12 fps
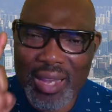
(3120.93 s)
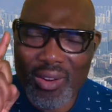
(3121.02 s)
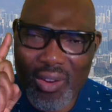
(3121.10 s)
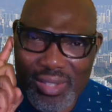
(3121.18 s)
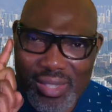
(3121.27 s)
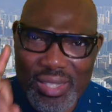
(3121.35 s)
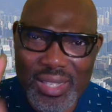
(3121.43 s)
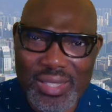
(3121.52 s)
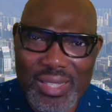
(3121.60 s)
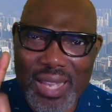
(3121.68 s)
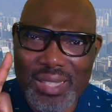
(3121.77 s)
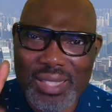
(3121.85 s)

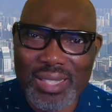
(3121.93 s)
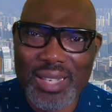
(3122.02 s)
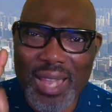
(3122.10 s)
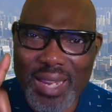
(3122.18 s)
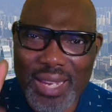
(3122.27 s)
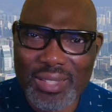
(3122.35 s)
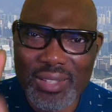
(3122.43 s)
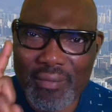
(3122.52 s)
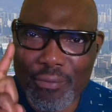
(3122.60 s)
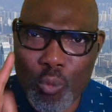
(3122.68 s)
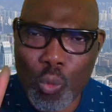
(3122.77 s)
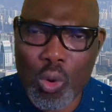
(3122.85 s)
consistent
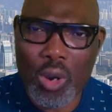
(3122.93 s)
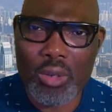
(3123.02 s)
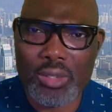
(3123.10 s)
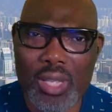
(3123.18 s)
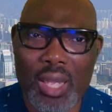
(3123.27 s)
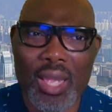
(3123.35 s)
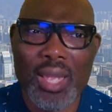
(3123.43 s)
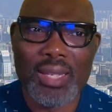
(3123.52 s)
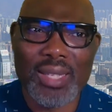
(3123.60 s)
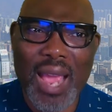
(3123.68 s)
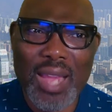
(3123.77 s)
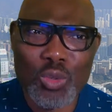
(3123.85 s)
negative words
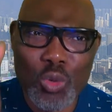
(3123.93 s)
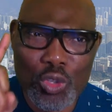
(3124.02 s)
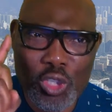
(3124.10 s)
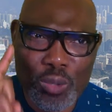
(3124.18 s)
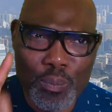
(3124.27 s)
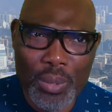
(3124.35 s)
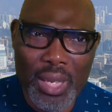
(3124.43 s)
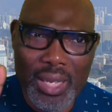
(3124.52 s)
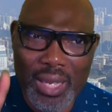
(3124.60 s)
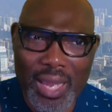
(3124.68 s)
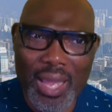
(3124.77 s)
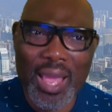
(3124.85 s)
that you
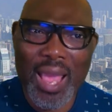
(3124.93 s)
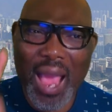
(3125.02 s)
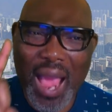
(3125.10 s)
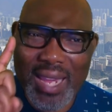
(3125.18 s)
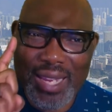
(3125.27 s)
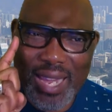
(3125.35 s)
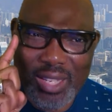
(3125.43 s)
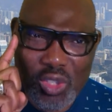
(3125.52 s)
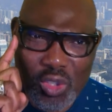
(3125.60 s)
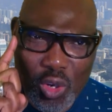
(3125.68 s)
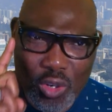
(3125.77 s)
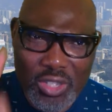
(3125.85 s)
speak
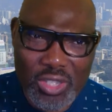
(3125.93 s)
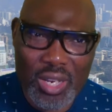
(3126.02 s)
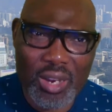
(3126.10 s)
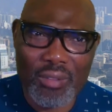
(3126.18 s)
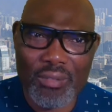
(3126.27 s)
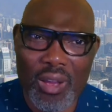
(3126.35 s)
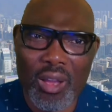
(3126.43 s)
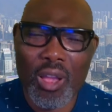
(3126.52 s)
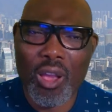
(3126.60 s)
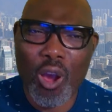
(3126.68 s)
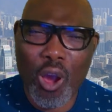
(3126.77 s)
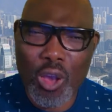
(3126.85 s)
against yourself
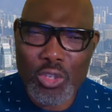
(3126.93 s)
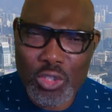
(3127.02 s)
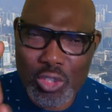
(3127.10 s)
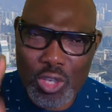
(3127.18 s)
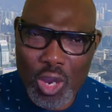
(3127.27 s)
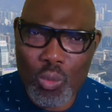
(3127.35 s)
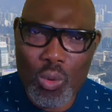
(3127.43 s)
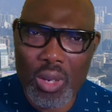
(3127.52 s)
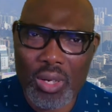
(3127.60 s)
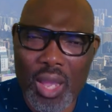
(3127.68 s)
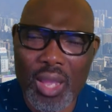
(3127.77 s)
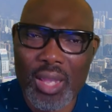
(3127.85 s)
or
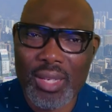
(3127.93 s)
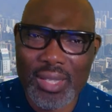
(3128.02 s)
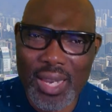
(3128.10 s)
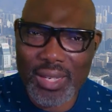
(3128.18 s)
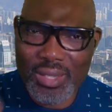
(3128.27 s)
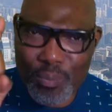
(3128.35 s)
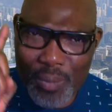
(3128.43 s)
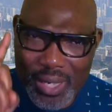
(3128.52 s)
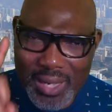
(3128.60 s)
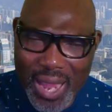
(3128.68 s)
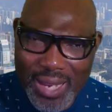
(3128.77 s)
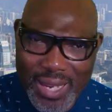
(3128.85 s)
someone that
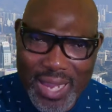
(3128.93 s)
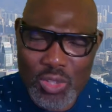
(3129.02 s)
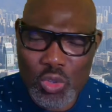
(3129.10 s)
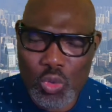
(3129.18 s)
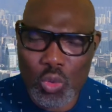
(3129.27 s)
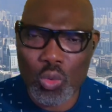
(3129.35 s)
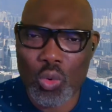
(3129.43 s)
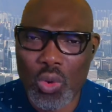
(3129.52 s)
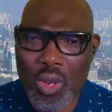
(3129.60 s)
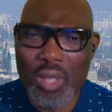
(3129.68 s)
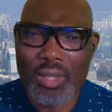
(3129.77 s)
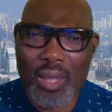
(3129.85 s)
speak against
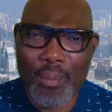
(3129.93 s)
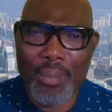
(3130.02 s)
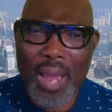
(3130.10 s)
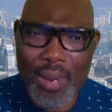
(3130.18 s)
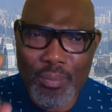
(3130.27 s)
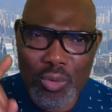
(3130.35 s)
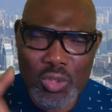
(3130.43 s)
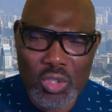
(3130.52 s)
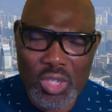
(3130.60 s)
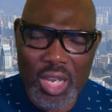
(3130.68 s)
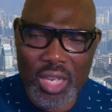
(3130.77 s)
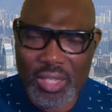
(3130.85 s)
you. The Bible
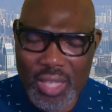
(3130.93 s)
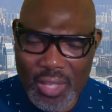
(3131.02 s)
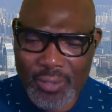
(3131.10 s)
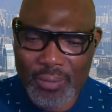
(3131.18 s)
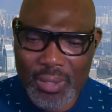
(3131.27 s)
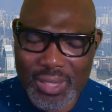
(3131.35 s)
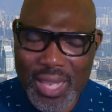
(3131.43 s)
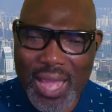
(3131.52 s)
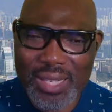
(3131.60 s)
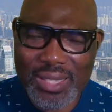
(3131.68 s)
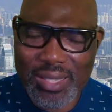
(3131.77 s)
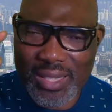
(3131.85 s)
says
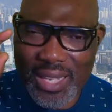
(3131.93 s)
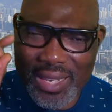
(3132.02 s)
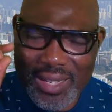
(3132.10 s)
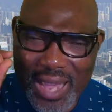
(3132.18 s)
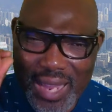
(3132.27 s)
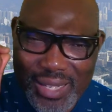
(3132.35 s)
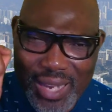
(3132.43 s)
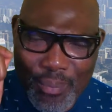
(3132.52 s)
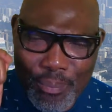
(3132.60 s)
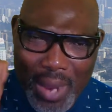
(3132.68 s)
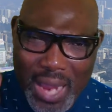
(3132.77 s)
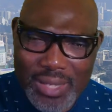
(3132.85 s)
that they, that they
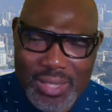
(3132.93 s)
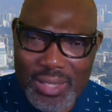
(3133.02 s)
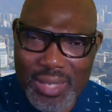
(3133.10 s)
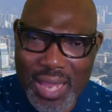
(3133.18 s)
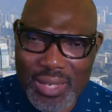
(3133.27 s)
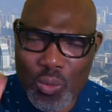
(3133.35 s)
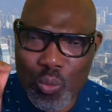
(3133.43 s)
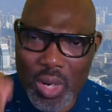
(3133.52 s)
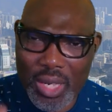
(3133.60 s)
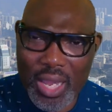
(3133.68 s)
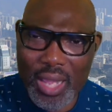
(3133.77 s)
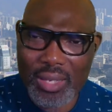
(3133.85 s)
bent, that the
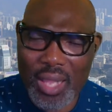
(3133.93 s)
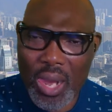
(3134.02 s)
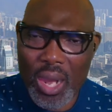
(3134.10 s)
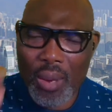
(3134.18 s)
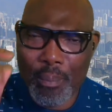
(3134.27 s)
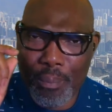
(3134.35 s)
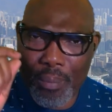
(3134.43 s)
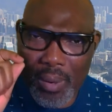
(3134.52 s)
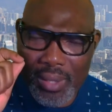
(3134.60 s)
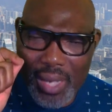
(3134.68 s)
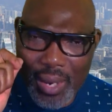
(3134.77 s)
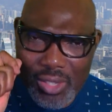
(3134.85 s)
wicked,
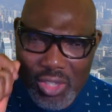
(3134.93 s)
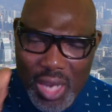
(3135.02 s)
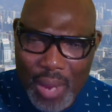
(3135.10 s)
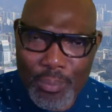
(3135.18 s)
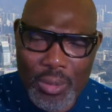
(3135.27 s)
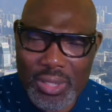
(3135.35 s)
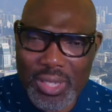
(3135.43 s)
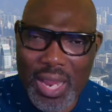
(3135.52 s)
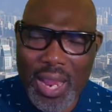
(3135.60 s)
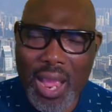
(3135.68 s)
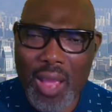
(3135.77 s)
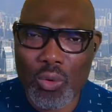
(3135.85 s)
they sharpen
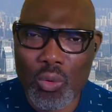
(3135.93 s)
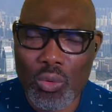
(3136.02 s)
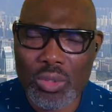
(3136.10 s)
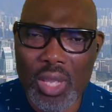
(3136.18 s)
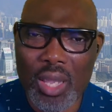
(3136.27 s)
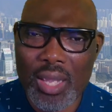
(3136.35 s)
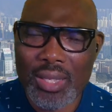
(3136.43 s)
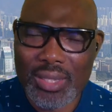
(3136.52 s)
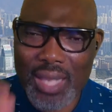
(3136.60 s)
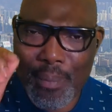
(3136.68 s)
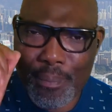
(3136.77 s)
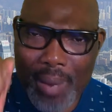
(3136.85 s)
their arrows,
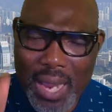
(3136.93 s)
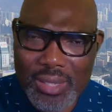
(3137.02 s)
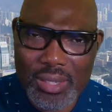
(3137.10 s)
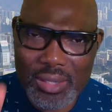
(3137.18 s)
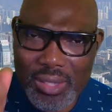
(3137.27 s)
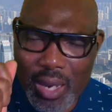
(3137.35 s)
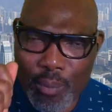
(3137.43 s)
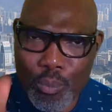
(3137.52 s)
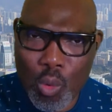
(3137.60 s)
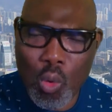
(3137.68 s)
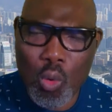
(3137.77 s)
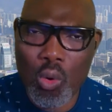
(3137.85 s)
they bent their
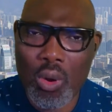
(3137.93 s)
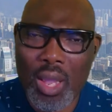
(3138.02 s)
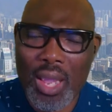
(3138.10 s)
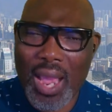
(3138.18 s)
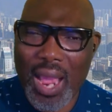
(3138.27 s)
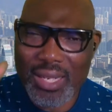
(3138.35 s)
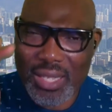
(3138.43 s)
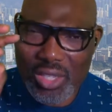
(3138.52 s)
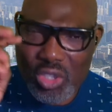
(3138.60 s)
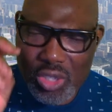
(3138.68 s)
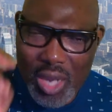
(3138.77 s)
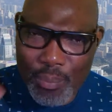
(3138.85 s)
bow, and they
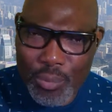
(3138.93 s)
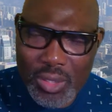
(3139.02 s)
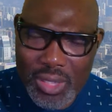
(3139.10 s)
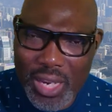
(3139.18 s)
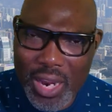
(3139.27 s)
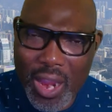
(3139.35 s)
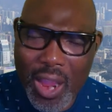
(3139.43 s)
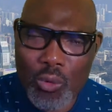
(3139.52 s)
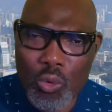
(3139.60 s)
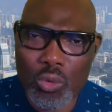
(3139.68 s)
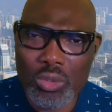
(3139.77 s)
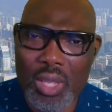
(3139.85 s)
sharpen their
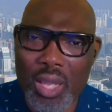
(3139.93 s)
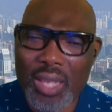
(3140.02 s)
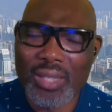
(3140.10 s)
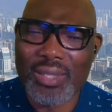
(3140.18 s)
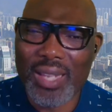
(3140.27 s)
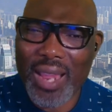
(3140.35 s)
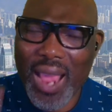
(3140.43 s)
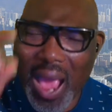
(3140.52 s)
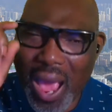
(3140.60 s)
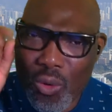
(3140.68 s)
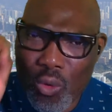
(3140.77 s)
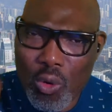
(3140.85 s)
arrows the
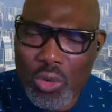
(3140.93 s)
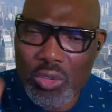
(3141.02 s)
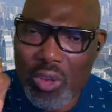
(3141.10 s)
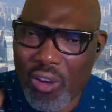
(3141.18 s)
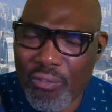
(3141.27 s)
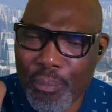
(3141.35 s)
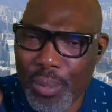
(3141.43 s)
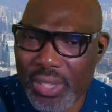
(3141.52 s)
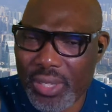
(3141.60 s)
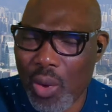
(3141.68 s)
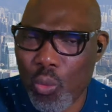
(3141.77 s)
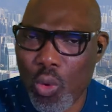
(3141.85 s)
arrows of
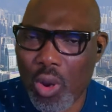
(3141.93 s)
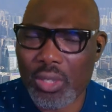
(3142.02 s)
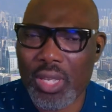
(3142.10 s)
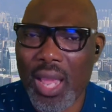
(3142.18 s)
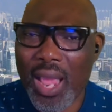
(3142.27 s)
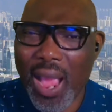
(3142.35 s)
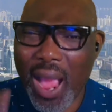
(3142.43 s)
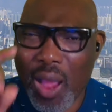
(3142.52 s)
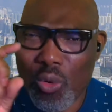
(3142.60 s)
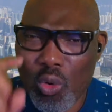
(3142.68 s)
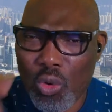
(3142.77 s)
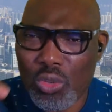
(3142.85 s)
bitter word,
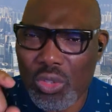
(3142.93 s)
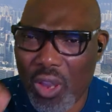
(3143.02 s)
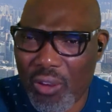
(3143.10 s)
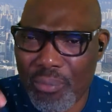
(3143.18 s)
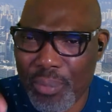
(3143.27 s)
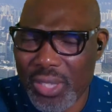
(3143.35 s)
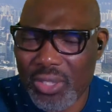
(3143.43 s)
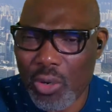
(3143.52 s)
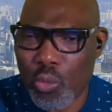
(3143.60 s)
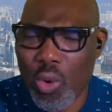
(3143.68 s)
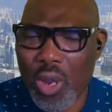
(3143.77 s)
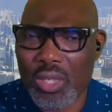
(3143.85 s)
arrows of bitter
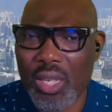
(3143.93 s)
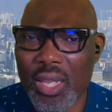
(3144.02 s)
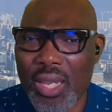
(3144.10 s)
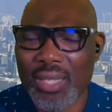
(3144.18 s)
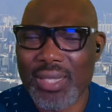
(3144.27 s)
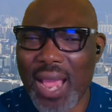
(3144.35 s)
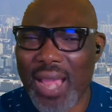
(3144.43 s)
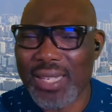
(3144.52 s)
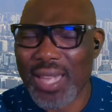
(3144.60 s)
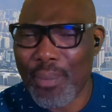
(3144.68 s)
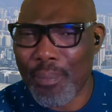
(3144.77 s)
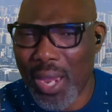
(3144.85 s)
word, that
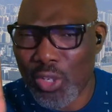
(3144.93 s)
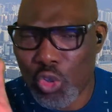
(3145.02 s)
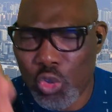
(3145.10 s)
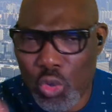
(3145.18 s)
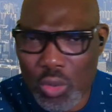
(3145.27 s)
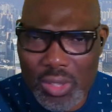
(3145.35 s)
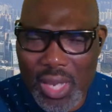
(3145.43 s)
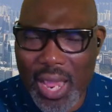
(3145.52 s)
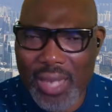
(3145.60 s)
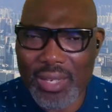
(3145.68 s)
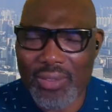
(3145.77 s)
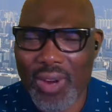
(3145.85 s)
they might shoot
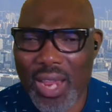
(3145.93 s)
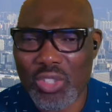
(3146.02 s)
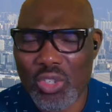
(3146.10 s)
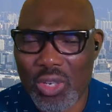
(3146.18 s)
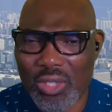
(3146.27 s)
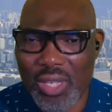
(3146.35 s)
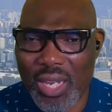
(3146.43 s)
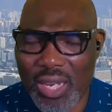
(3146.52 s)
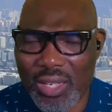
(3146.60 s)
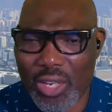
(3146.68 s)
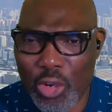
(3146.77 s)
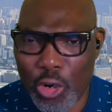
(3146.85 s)
at the righteous
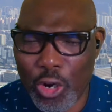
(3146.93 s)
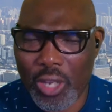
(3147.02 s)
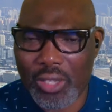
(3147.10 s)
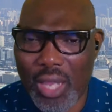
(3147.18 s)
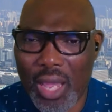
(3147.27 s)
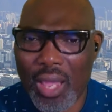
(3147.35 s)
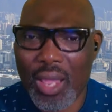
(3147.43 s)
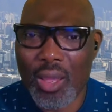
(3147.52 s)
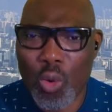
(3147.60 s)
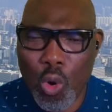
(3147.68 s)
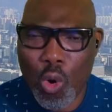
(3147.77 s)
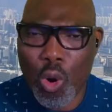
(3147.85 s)
in the earth.
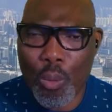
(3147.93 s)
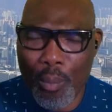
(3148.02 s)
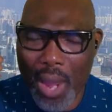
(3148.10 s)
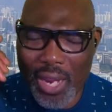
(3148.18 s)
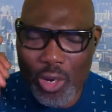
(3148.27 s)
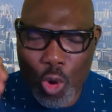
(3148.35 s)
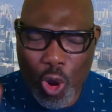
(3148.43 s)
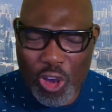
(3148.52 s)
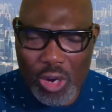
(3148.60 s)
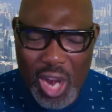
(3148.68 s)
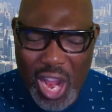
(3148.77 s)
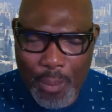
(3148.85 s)
Oh my
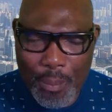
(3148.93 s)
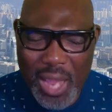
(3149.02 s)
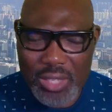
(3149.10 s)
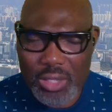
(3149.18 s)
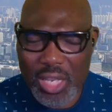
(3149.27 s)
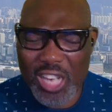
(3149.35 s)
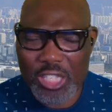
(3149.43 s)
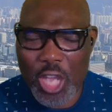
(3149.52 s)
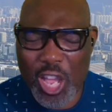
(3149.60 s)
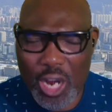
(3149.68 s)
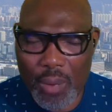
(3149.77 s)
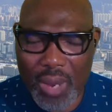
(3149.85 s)
God, Rama
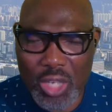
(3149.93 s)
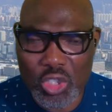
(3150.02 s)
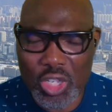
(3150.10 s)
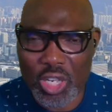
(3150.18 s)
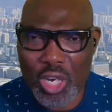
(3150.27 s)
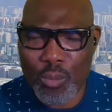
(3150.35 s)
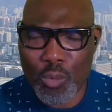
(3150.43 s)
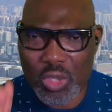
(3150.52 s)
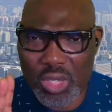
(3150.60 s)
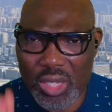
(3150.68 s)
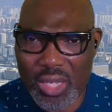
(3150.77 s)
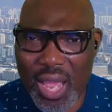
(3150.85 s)

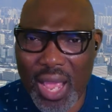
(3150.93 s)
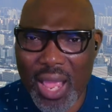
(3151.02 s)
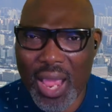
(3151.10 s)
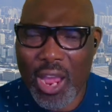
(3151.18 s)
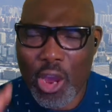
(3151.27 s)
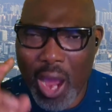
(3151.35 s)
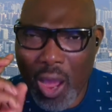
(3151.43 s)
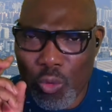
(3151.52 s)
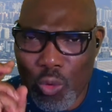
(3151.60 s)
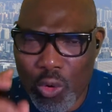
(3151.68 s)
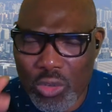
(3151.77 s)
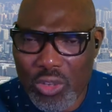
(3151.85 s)
Sataramashkeremosinda,
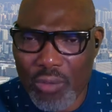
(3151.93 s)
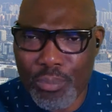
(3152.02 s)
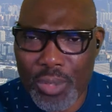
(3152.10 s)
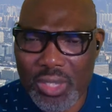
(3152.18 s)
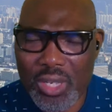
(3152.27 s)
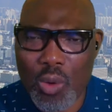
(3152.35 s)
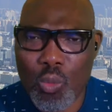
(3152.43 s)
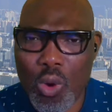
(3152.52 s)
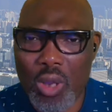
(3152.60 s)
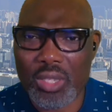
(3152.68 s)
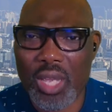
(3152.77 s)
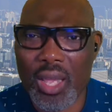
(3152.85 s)
arrows of bitter
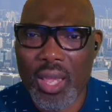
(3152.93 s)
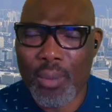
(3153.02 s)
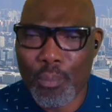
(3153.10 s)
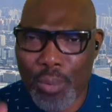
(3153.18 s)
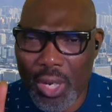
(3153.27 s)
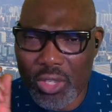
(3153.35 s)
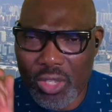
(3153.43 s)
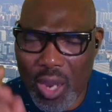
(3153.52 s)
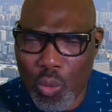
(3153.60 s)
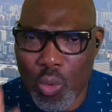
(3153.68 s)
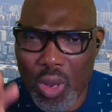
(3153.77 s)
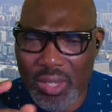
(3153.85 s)
word,
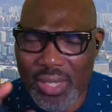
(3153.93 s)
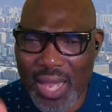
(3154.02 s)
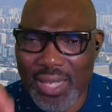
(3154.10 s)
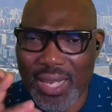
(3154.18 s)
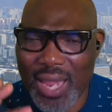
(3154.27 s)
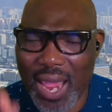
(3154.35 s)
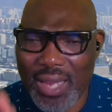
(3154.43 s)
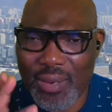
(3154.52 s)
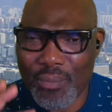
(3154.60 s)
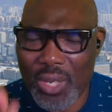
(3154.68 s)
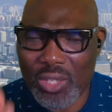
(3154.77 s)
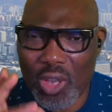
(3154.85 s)
bitter words that the
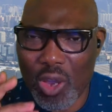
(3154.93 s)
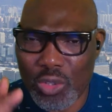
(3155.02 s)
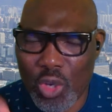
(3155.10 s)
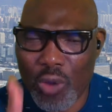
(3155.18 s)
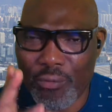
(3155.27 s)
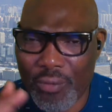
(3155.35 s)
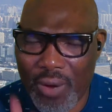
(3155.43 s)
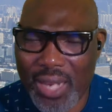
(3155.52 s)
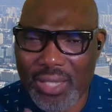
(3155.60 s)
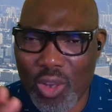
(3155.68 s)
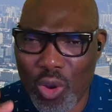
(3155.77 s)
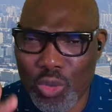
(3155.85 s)
enemies or your
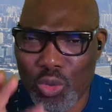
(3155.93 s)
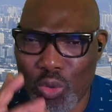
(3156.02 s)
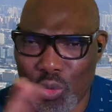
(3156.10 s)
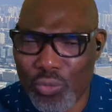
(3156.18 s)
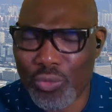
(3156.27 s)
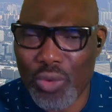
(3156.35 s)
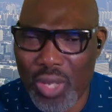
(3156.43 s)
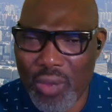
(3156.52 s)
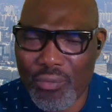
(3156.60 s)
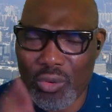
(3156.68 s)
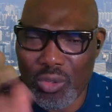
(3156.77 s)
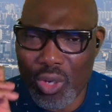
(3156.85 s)
friends or you,
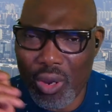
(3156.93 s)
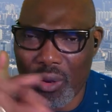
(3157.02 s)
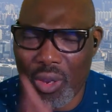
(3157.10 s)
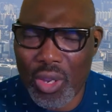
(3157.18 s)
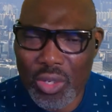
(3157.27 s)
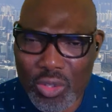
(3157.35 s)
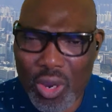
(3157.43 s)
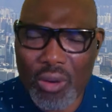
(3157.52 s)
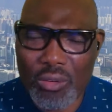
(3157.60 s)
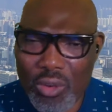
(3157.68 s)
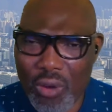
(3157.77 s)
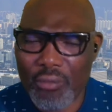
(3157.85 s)
even your
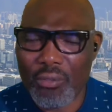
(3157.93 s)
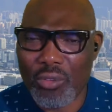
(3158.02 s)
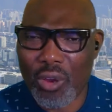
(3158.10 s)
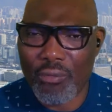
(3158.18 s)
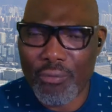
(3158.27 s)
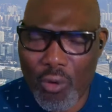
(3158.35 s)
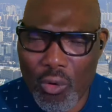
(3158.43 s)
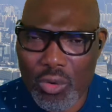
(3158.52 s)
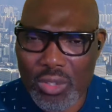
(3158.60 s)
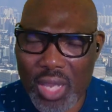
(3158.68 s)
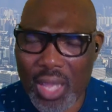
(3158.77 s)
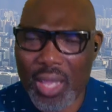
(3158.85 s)
your your your folks,